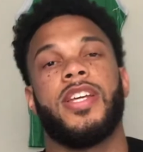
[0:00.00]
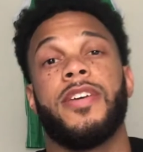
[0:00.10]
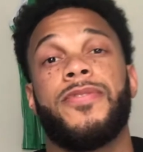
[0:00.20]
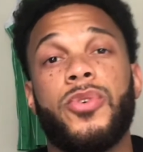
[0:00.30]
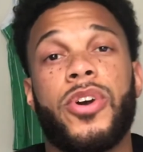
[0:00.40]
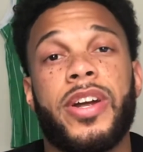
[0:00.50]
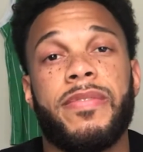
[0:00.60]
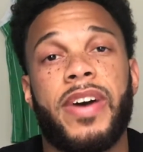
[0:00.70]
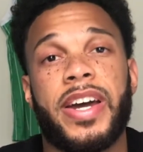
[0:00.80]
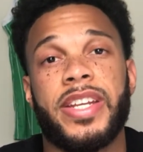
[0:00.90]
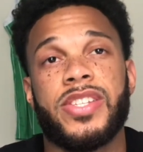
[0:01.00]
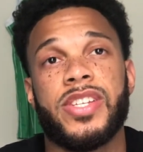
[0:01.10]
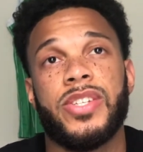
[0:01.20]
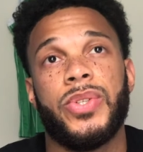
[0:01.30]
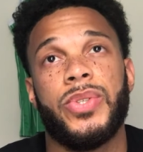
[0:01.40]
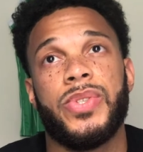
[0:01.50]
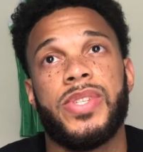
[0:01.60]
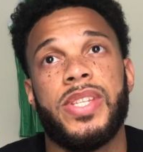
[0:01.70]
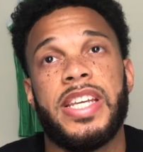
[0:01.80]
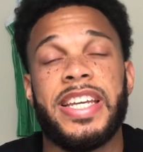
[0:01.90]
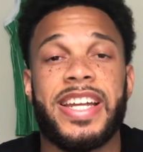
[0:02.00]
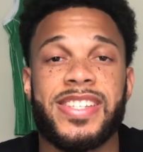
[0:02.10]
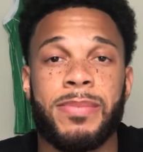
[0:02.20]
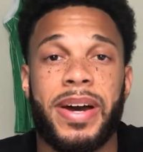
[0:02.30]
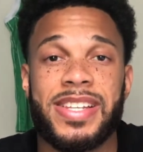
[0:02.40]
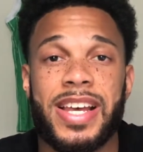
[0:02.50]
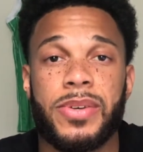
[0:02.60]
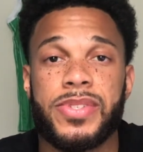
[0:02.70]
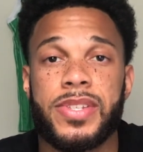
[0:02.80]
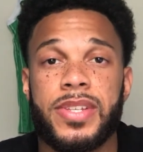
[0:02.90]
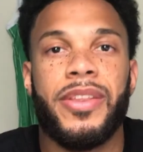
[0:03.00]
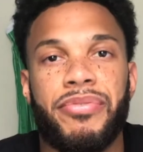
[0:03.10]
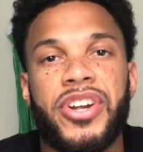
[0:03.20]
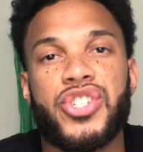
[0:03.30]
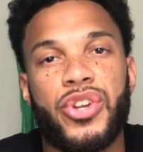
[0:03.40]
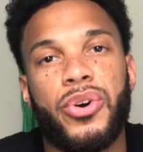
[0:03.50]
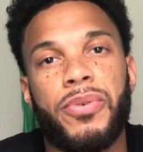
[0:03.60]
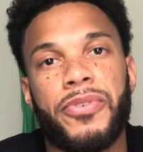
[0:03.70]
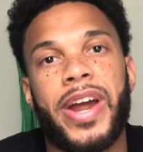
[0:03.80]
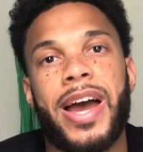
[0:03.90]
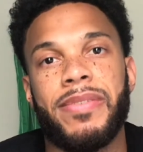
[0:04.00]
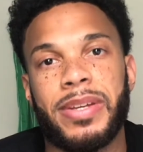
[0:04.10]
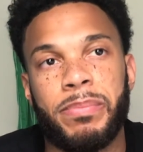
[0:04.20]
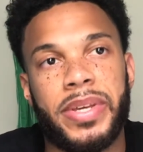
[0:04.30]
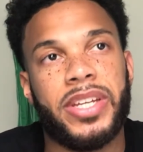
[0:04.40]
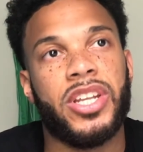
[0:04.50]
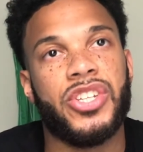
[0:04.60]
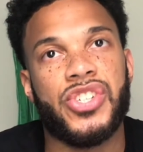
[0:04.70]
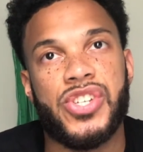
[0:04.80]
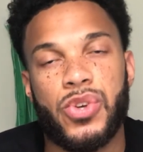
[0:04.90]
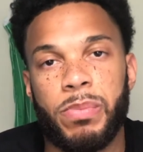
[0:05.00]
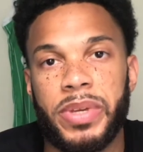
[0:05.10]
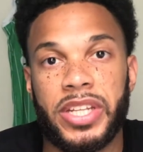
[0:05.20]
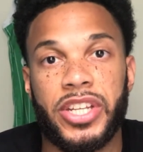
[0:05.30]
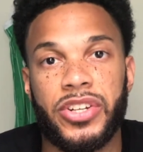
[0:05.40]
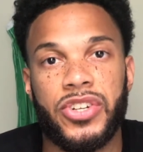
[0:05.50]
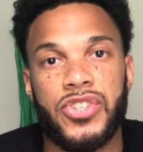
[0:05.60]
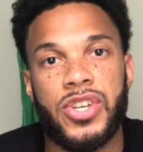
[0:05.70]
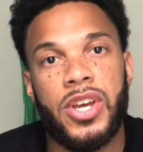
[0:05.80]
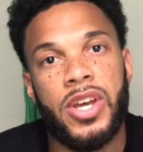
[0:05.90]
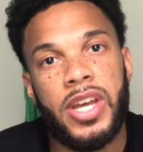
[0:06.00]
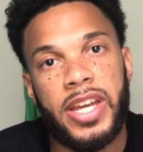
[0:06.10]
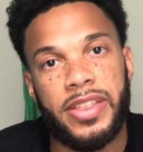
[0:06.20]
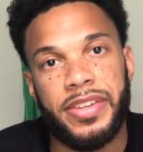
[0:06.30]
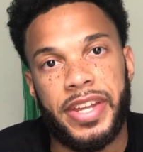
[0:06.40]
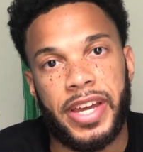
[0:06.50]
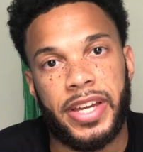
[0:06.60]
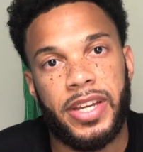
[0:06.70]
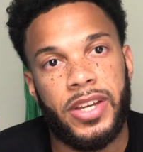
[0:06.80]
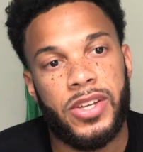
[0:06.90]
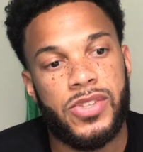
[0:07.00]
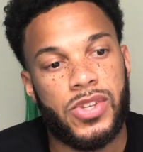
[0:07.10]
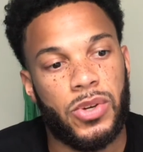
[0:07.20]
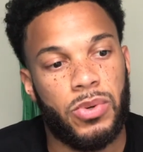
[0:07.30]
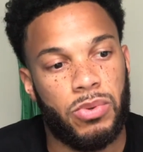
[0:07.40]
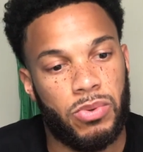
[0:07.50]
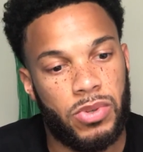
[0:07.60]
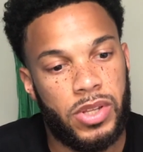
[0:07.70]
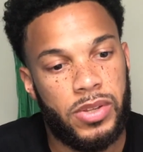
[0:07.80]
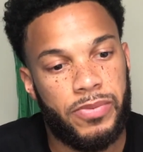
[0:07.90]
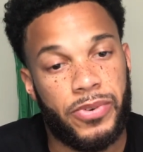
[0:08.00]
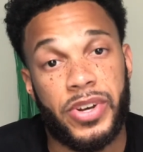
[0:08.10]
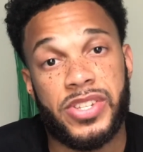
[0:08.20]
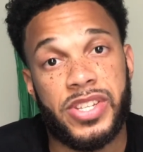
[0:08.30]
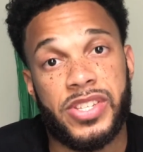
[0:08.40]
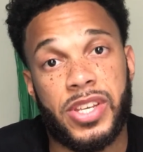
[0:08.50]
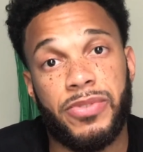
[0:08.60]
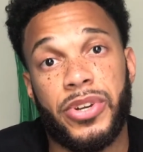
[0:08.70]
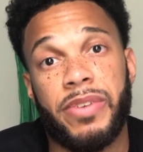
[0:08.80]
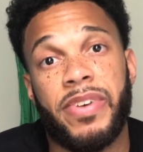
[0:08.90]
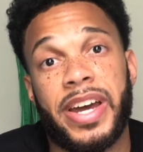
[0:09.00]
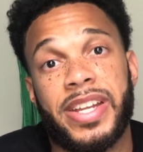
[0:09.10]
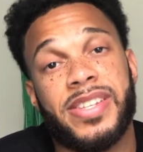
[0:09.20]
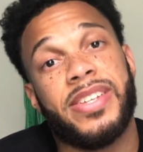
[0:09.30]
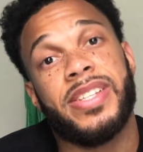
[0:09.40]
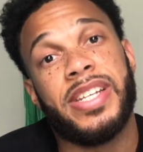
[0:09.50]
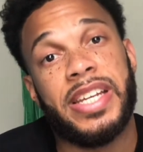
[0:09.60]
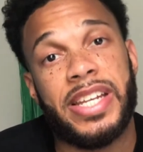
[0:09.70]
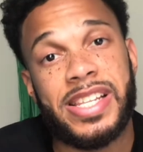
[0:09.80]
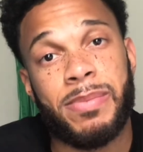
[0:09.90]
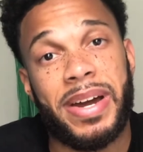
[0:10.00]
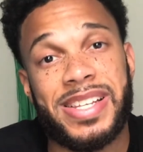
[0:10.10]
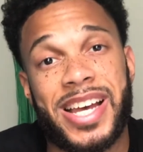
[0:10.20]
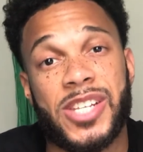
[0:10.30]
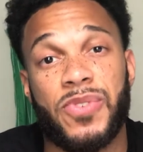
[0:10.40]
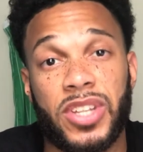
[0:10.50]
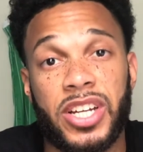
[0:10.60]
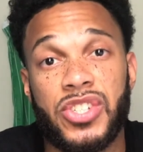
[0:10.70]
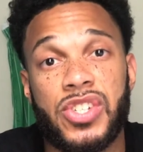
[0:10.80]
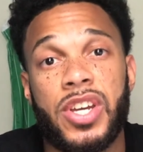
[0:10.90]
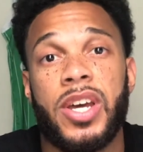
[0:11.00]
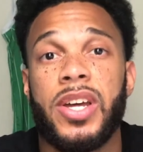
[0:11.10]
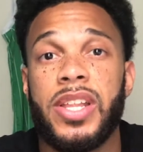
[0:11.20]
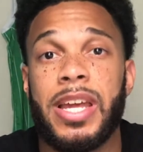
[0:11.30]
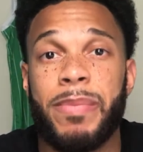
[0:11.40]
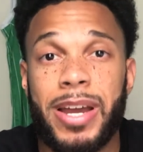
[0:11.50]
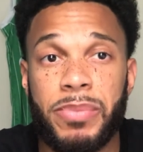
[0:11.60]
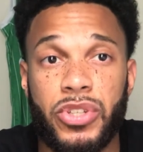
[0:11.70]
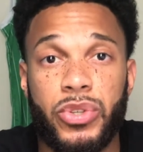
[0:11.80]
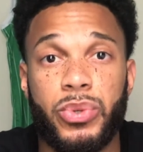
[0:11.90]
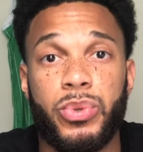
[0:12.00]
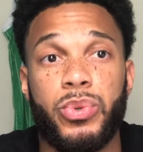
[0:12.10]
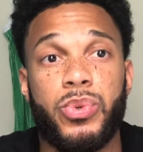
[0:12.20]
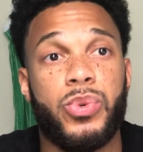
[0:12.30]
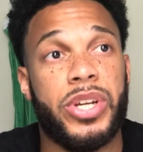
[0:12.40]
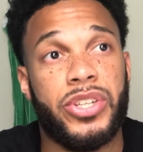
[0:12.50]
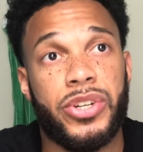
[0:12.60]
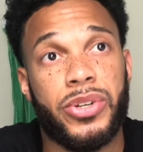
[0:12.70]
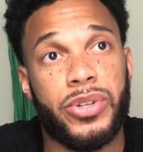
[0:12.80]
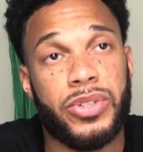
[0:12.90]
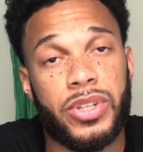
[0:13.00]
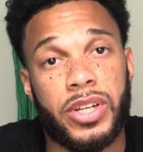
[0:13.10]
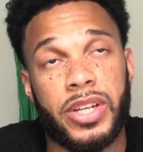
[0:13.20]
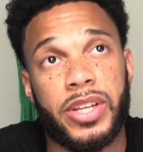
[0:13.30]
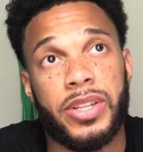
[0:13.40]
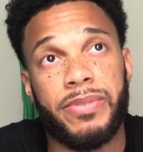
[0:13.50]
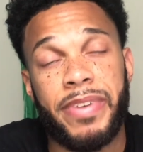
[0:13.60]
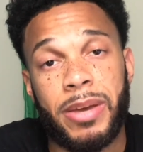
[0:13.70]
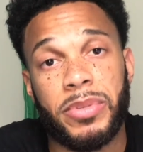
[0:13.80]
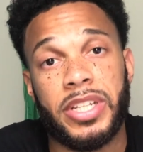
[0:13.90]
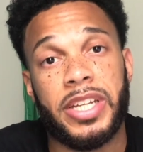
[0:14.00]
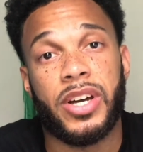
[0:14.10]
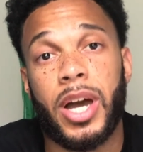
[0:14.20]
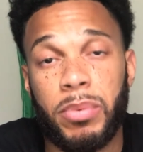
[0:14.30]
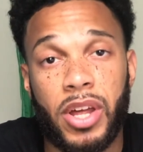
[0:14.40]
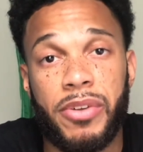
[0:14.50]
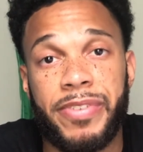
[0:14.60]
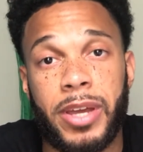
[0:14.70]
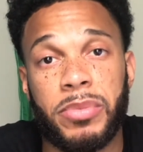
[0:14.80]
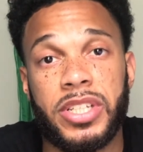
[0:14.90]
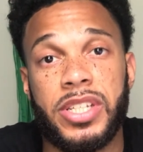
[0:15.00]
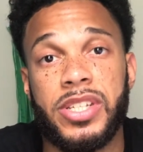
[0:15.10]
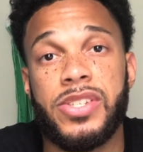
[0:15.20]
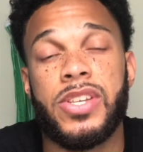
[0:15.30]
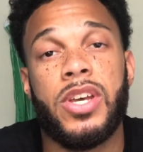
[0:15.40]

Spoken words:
if you are invited to eat at somebody's house. The French are known for having big lunches or big dinners in the day. So, for instance, if you're invited to eat at somebody's house for lunch, it might be you and your family, a couple other families,